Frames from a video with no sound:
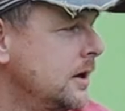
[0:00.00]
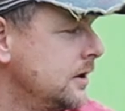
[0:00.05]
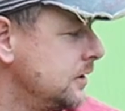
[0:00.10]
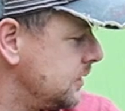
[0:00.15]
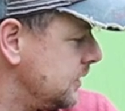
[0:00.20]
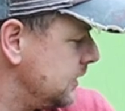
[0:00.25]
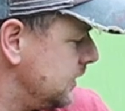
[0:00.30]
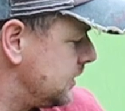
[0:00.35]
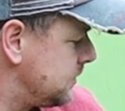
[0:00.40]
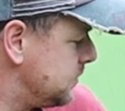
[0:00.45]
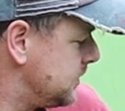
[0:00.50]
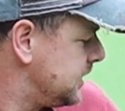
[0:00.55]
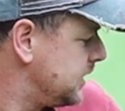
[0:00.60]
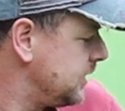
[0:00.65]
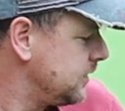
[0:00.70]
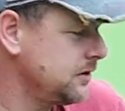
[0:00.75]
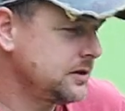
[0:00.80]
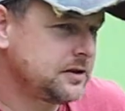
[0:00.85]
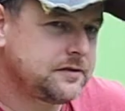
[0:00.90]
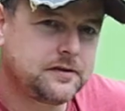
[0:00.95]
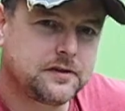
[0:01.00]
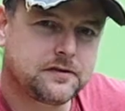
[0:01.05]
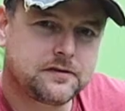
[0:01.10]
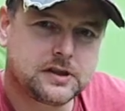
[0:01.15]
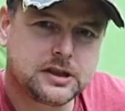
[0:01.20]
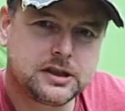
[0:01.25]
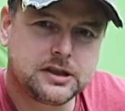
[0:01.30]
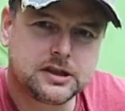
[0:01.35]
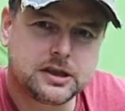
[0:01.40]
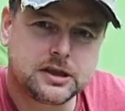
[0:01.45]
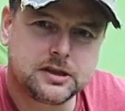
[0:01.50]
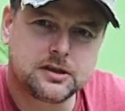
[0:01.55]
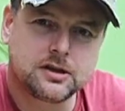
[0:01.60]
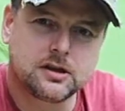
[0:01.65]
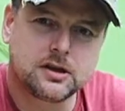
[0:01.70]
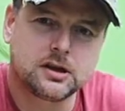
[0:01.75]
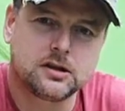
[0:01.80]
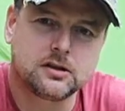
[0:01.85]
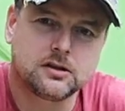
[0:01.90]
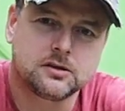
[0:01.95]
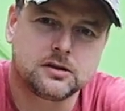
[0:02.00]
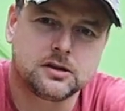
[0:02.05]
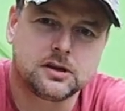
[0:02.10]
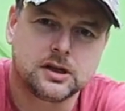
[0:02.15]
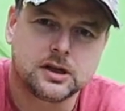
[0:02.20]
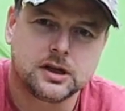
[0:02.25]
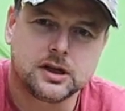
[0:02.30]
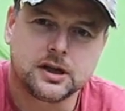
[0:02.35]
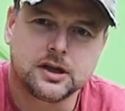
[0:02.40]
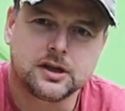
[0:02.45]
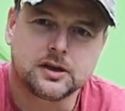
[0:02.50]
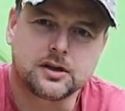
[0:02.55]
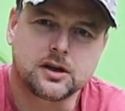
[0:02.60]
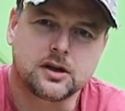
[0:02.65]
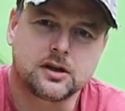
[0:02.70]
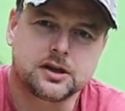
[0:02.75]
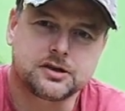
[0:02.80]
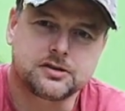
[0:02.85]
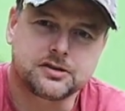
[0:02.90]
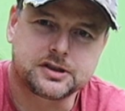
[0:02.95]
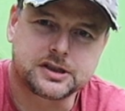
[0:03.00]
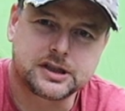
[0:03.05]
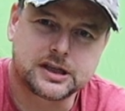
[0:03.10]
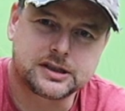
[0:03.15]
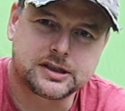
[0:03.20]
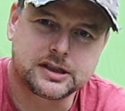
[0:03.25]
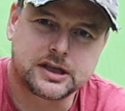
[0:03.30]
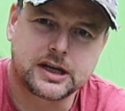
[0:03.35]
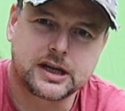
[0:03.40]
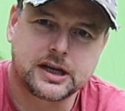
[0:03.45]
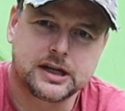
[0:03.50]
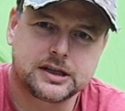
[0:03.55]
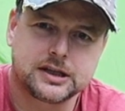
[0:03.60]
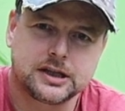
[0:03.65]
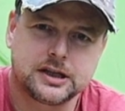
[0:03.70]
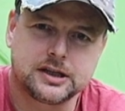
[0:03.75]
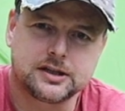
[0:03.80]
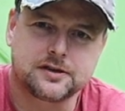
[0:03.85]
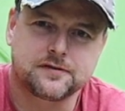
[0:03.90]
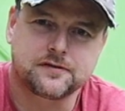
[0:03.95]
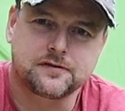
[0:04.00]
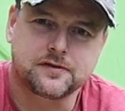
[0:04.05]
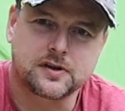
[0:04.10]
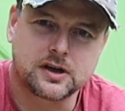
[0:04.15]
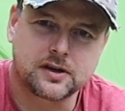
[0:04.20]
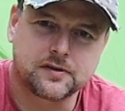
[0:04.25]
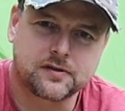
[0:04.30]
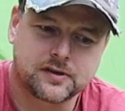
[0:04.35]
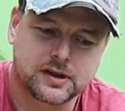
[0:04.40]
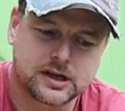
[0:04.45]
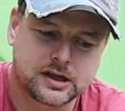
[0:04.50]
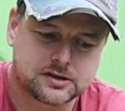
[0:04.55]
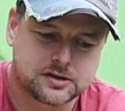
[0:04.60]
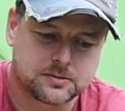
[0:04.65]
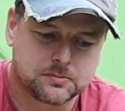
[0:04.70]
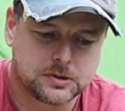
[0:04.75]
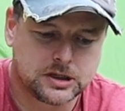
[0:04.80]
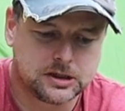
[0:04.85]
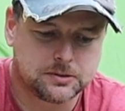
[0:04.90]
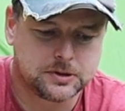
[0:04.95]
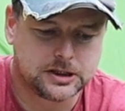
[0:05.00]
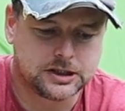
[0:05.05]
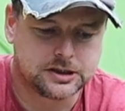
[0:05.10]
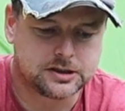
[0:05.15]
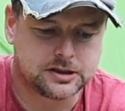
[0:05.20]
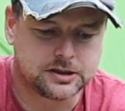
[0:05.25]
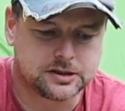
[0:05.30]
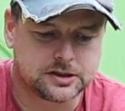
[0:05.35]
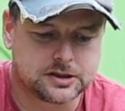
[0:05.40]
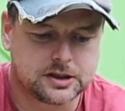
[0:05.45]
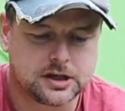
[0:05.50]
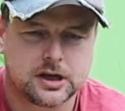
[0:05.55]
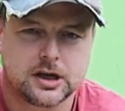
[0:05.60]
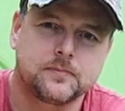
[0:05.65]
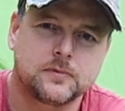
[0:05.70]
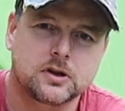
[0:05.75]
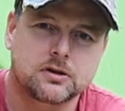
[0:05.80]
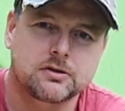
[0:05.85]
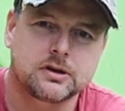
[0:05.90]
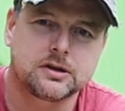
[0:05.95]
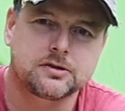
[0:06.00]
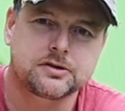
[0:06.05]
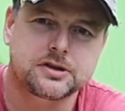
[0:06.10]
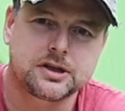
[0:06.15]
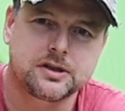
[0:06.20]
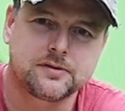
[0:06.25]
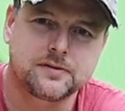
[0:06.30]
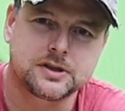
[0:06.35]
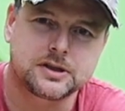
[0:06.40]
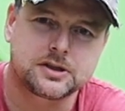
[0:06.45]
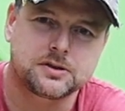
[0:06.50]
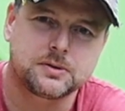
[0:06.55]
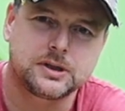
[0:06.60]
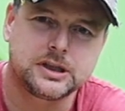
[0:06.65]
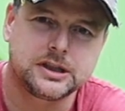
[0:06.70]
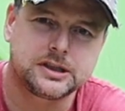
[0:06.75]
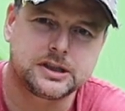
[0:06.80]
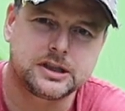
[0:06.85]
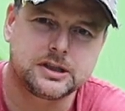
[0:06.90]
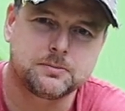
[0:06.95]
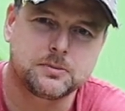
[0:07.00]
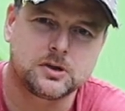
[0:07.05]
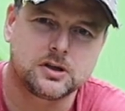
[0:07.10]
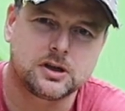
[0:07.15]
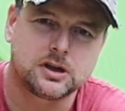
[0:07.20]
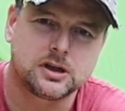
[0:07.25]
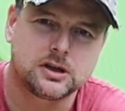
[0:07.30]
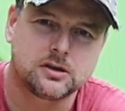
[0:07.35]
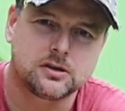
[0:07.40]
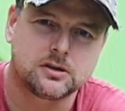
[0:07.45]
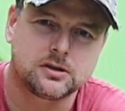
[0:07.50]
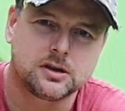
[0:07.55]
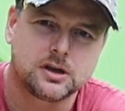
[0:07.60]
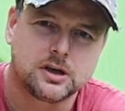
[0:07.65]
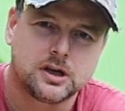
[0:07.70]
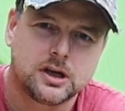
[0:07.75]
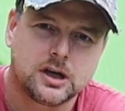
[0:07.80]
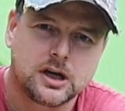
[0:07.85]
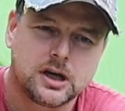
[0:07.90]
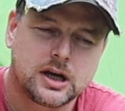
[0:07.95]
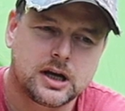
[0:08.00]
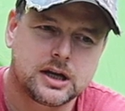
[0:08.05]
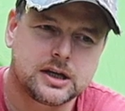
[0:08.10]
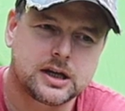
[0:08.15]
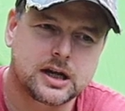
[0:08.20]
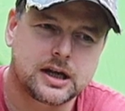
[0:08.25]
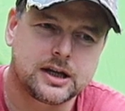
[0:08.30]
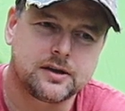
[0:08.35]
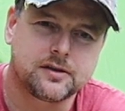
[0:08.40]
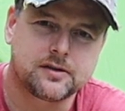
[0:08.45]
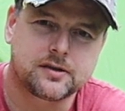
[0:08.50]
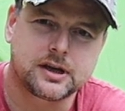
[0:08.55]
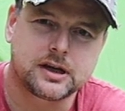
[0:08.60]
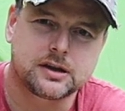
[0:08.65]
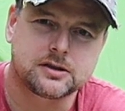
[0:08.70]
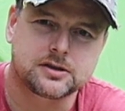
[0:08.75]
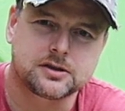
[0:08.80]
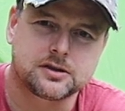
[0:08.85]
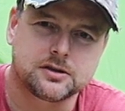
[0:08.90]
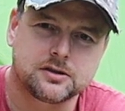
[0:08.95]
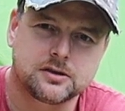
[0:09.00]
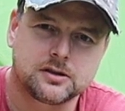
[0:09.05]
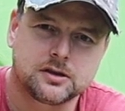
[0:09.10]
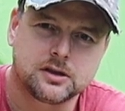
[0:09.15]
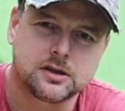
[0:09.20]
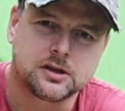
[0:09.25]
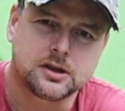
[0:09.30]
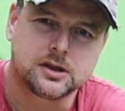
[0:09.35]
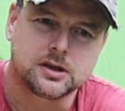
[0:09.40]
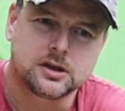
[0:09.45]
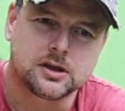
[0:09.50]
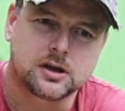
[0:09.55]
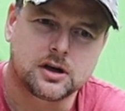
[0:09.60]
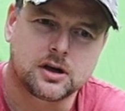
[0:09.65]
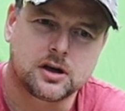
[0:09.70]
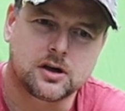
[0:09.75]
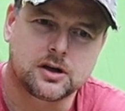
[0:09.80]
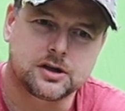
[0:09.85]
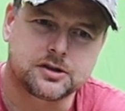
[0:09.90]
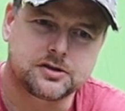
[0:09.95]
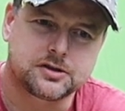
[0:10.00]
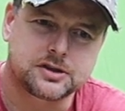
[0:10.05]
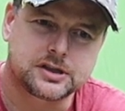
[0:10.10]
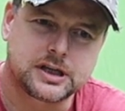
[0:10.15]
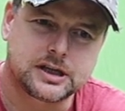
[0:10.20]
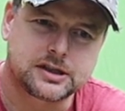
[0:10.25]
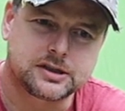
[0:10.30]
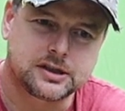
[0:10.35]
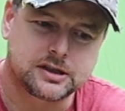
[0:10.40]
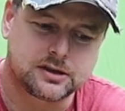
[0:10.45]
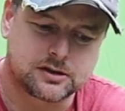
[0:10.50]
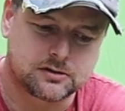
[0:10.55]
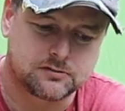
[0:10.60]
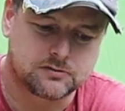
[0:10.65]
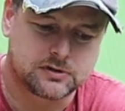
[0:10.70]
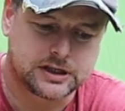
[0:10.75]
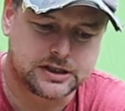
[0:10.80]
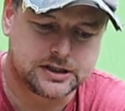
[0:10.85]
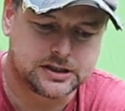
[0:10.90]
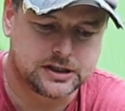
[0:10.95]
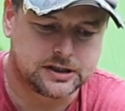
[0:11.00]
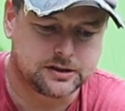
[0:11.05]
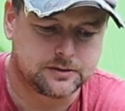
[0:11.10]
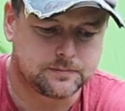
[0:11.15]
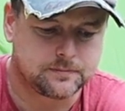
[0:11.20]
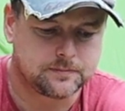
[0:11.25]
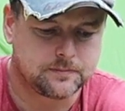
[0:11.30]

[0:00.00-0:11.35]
So this material is 15D nylon. The hydrostatic head is 5,000 millimeters. The ground sheet of it is 20D nylon and 8,000 hydrostatic rating.